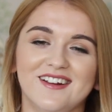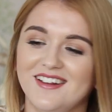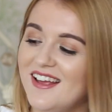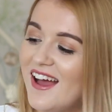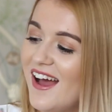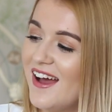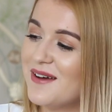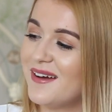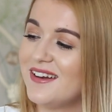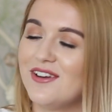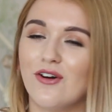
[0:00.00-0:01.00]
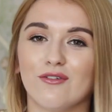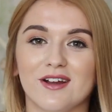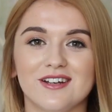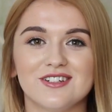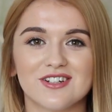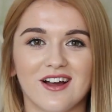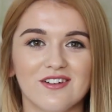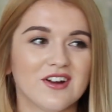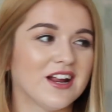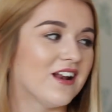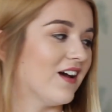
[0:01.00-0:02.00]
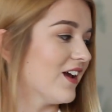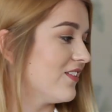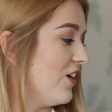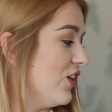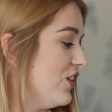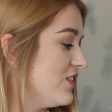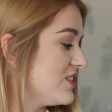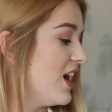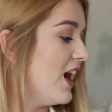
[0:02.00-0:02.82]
and an orange. I really like those.